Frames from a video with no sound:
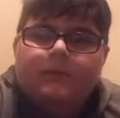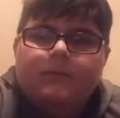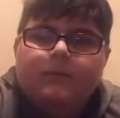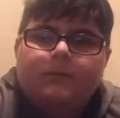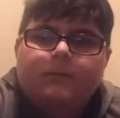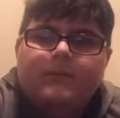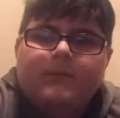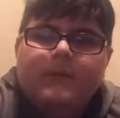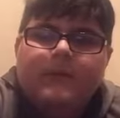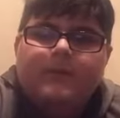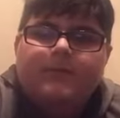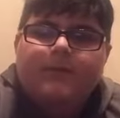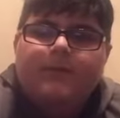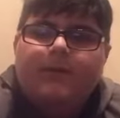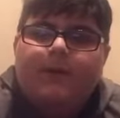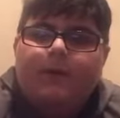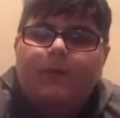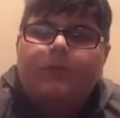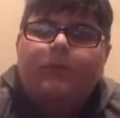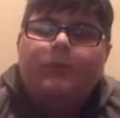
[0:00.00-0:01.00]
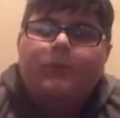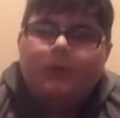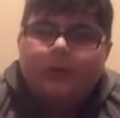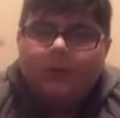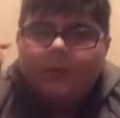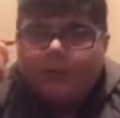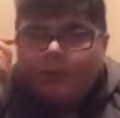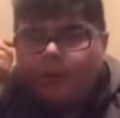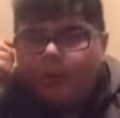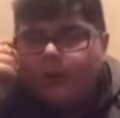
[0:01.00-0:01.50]
So let's move on
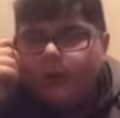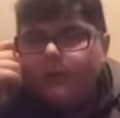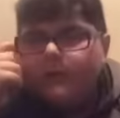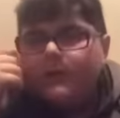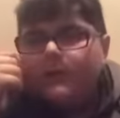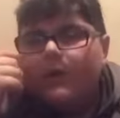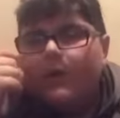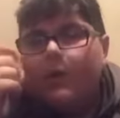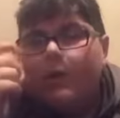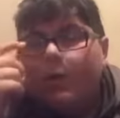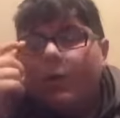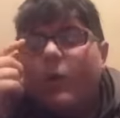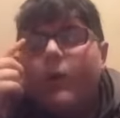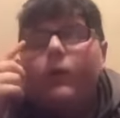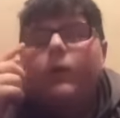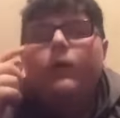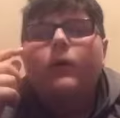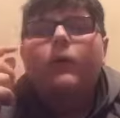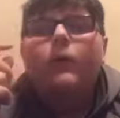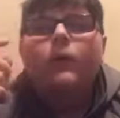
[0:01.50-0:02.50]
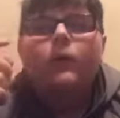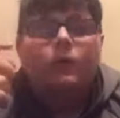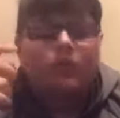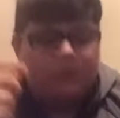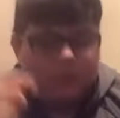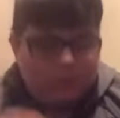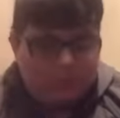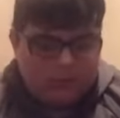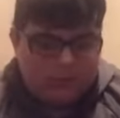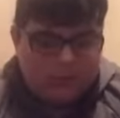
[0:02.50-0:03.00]
to,
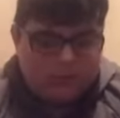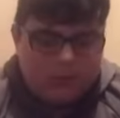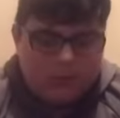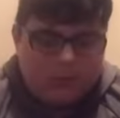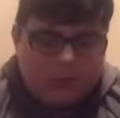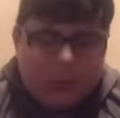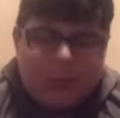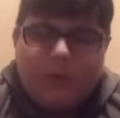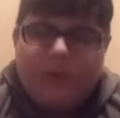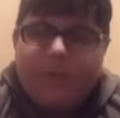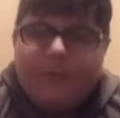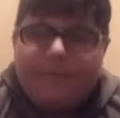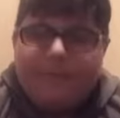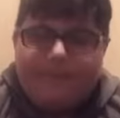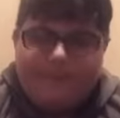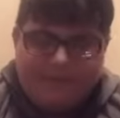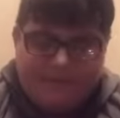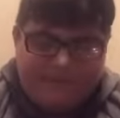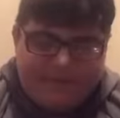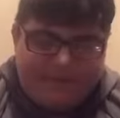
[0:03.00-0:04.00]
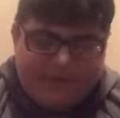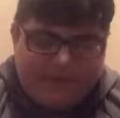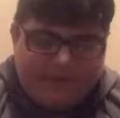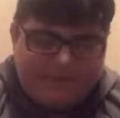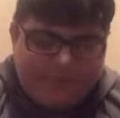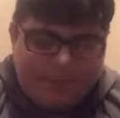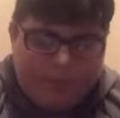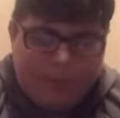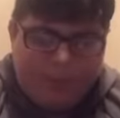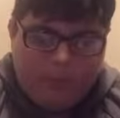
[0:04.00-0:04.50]
I think it's
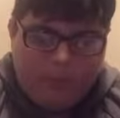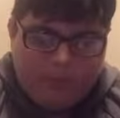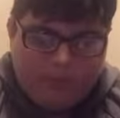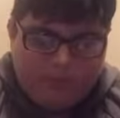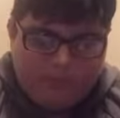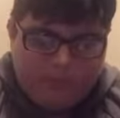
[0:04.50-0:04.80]
Bournemouth.